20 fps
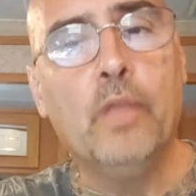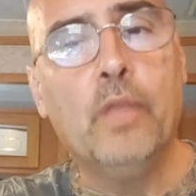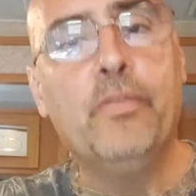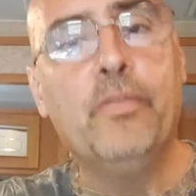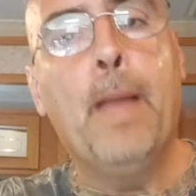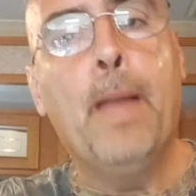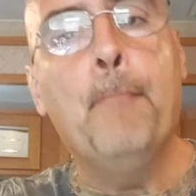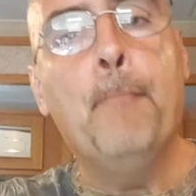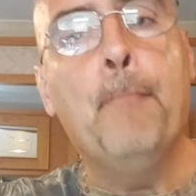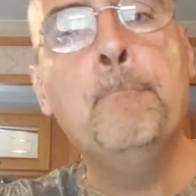
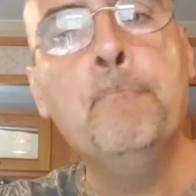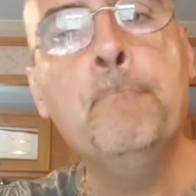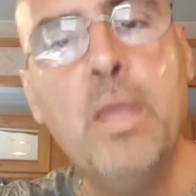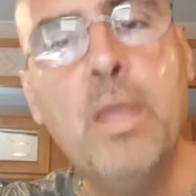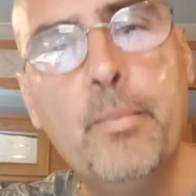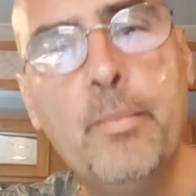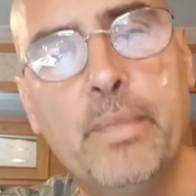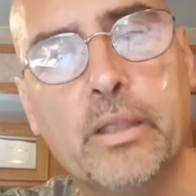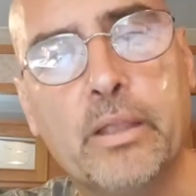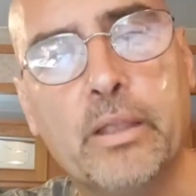that
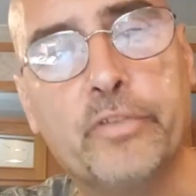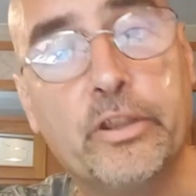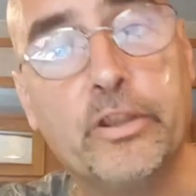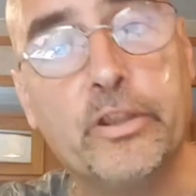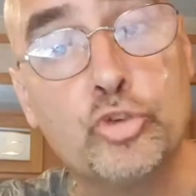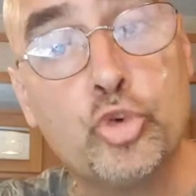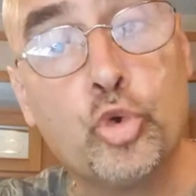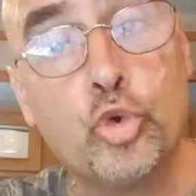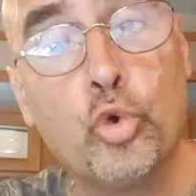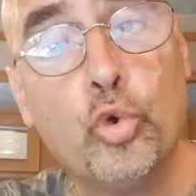mimics a
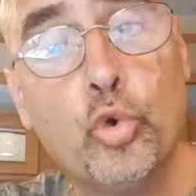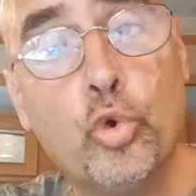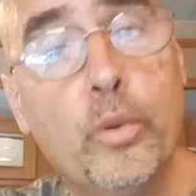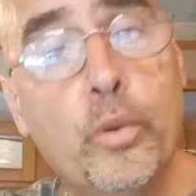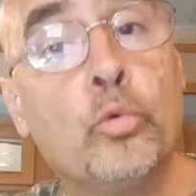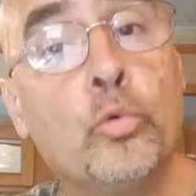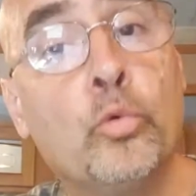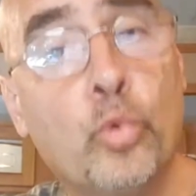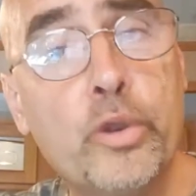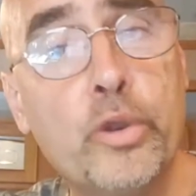true
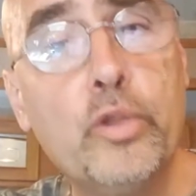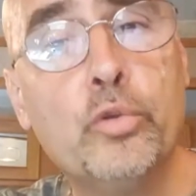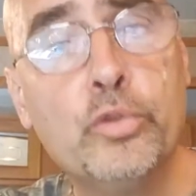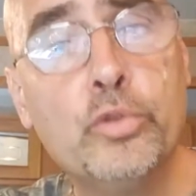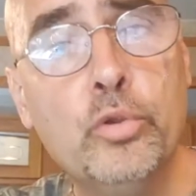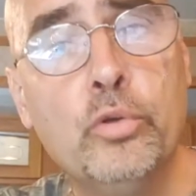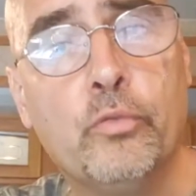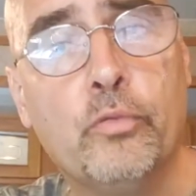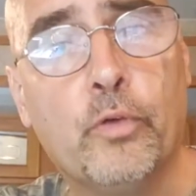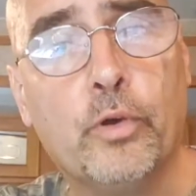and real
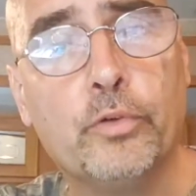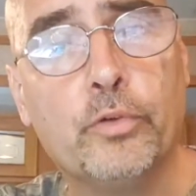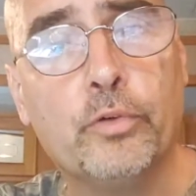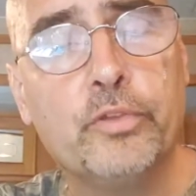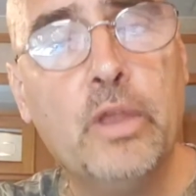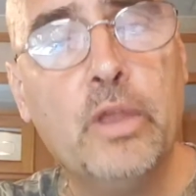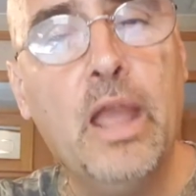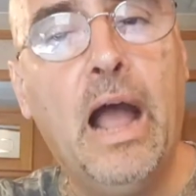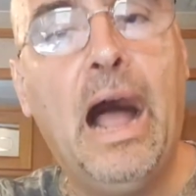universe.